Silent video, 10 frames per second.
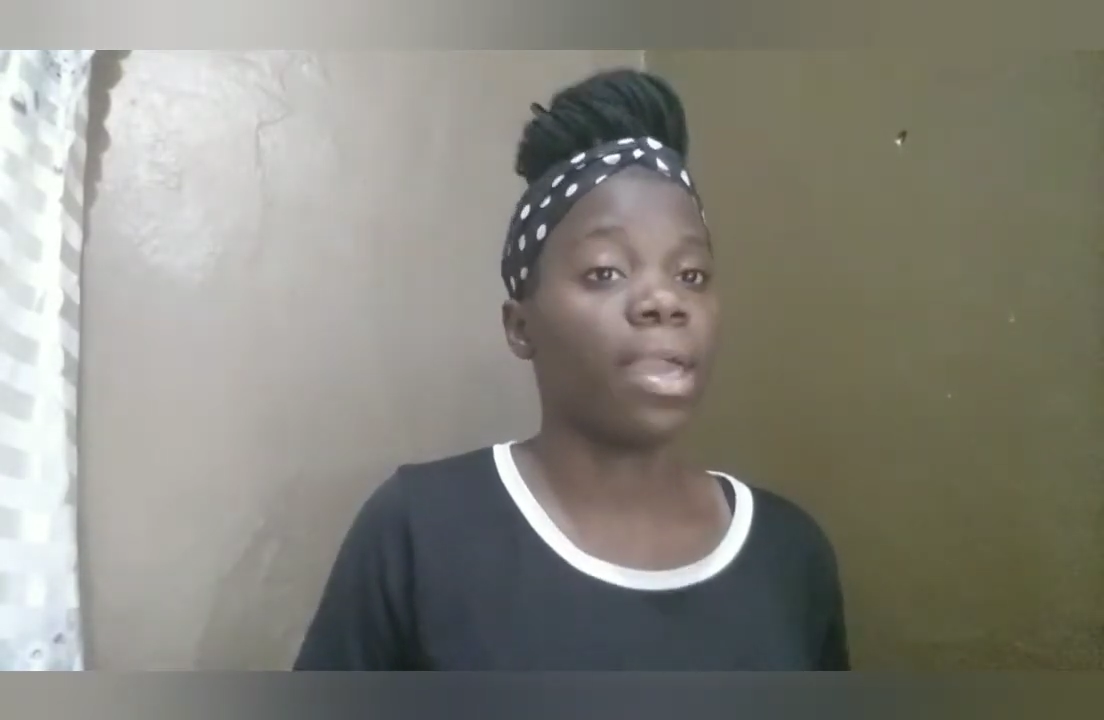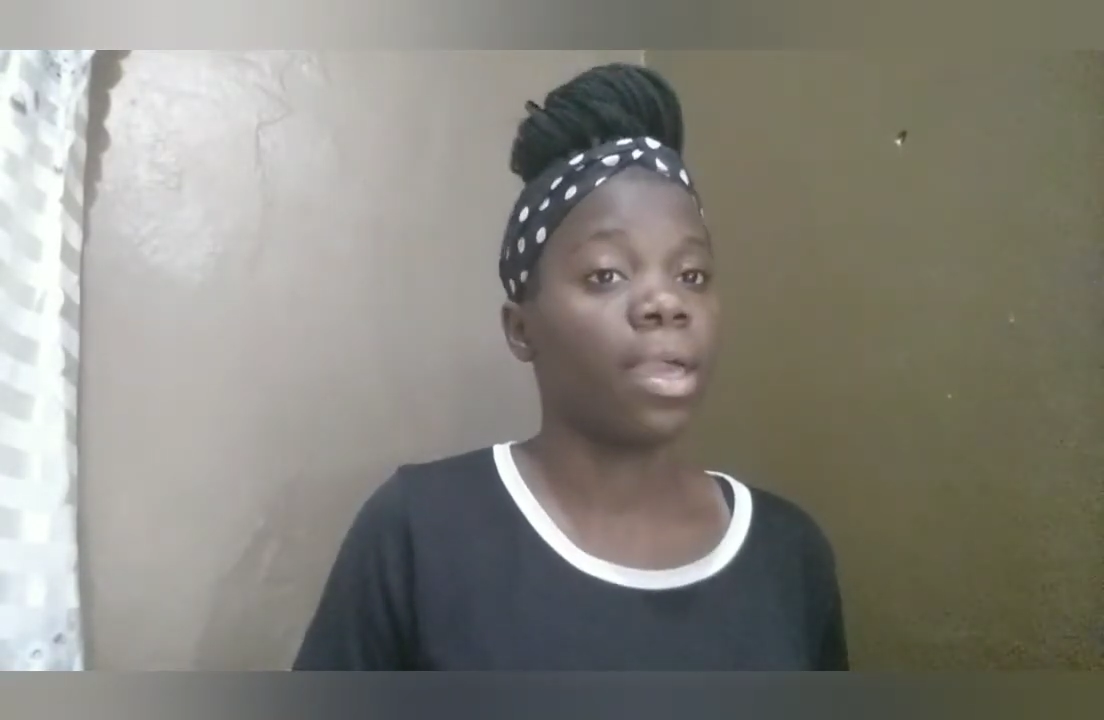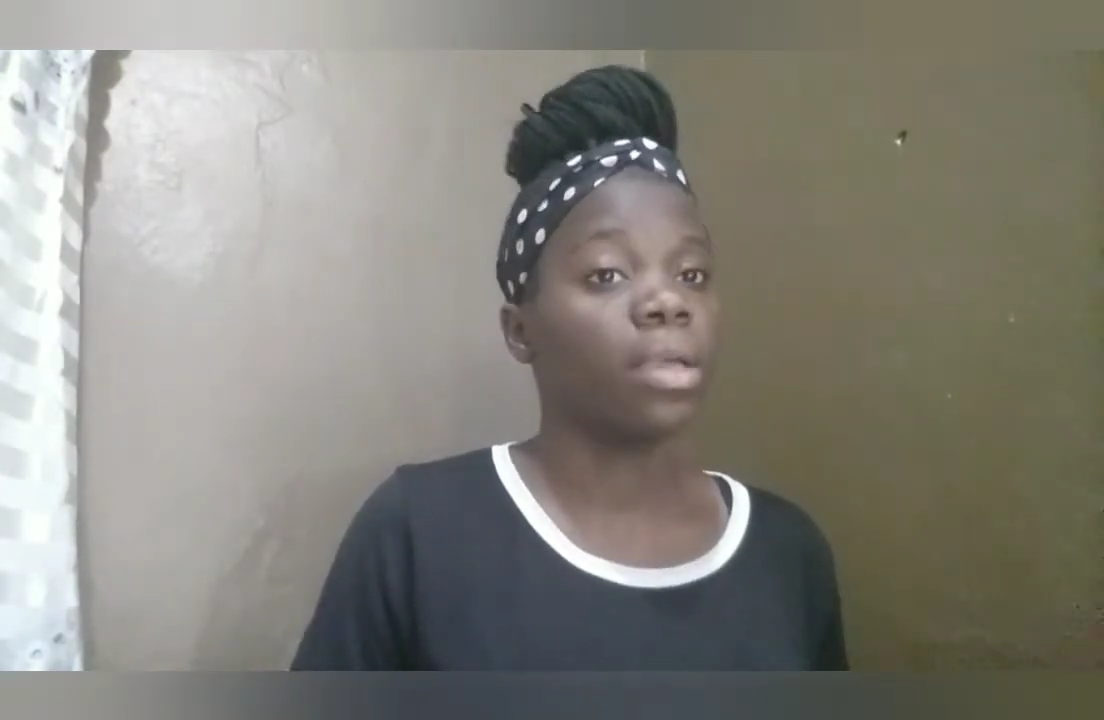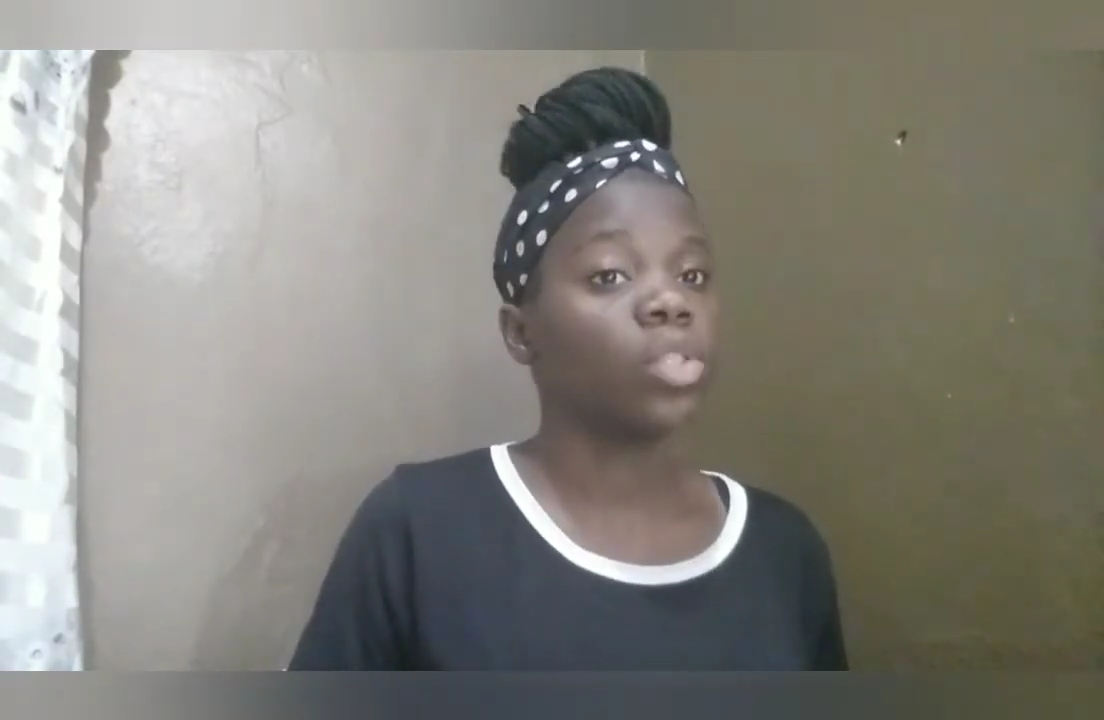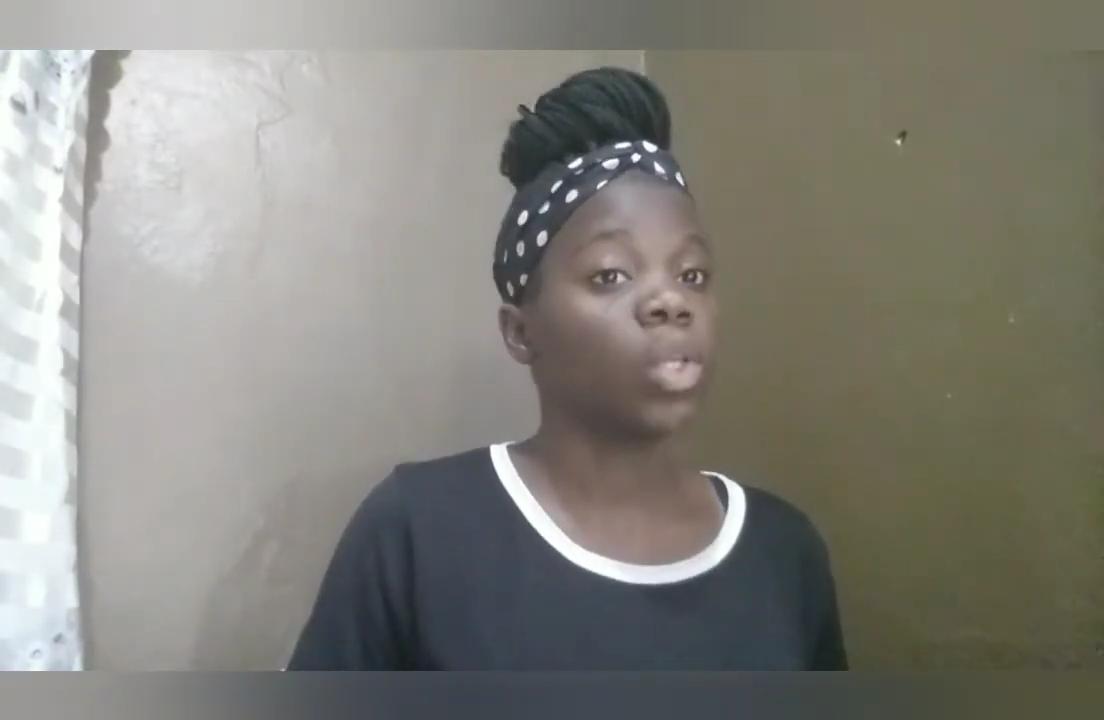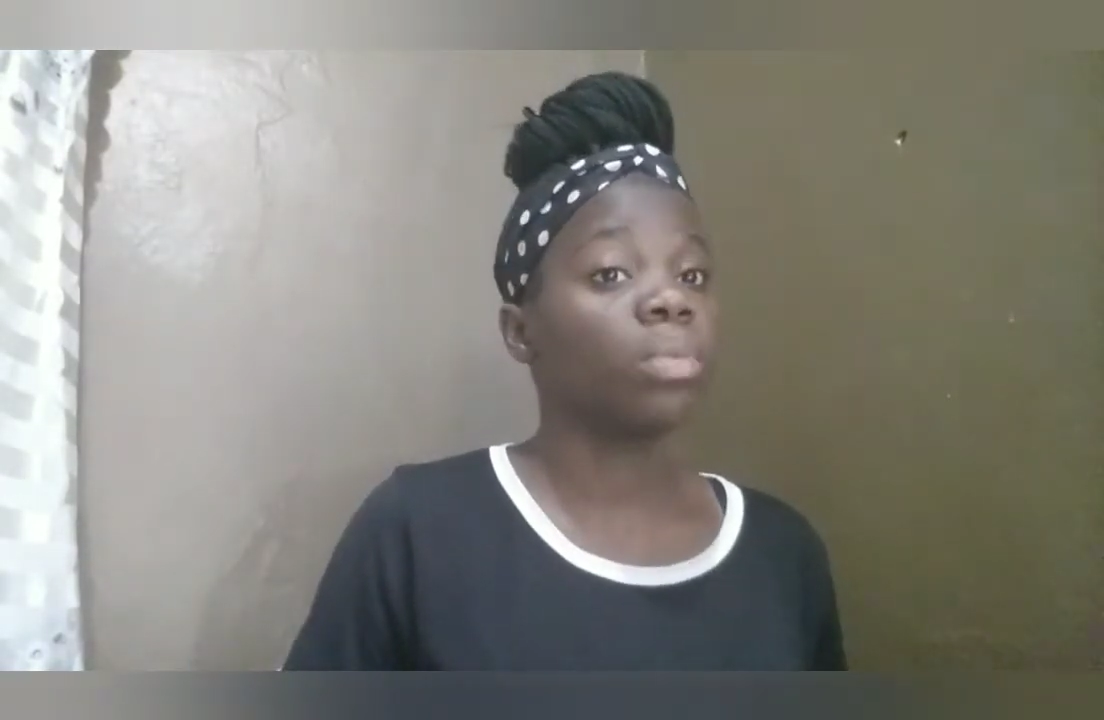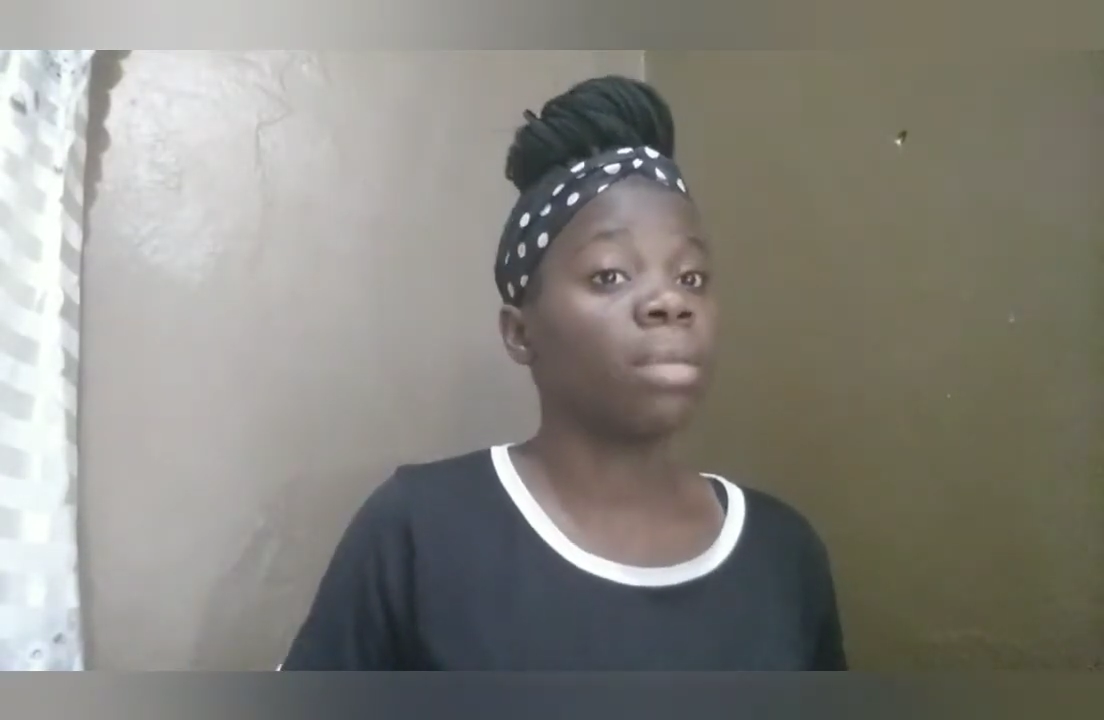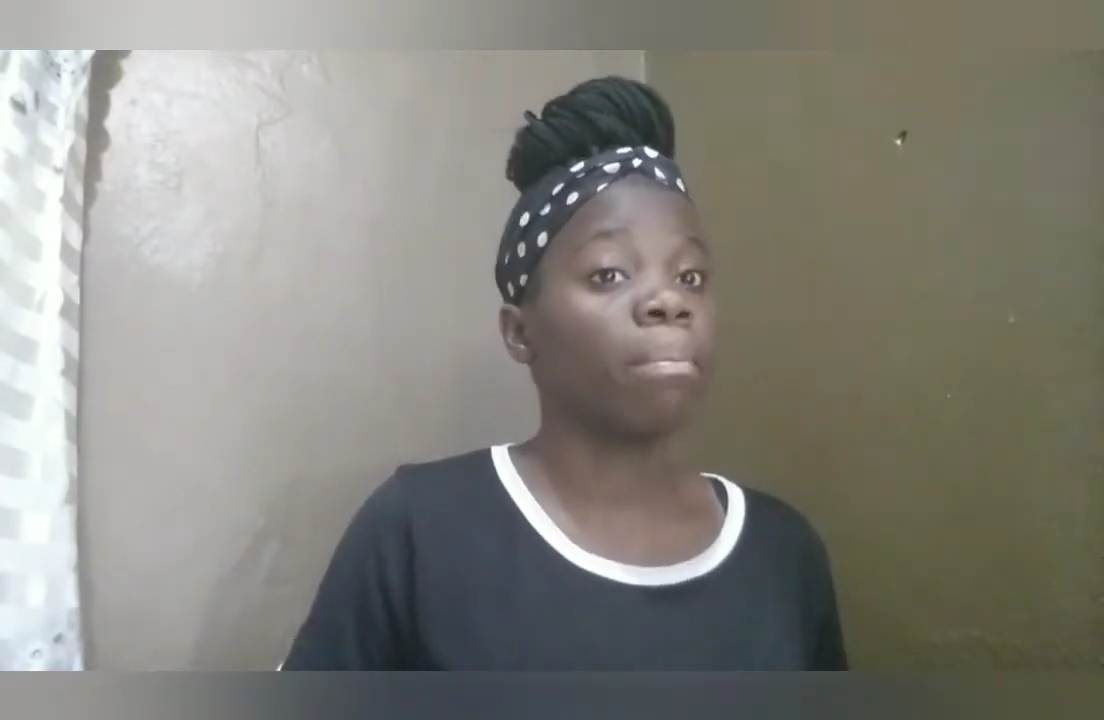Something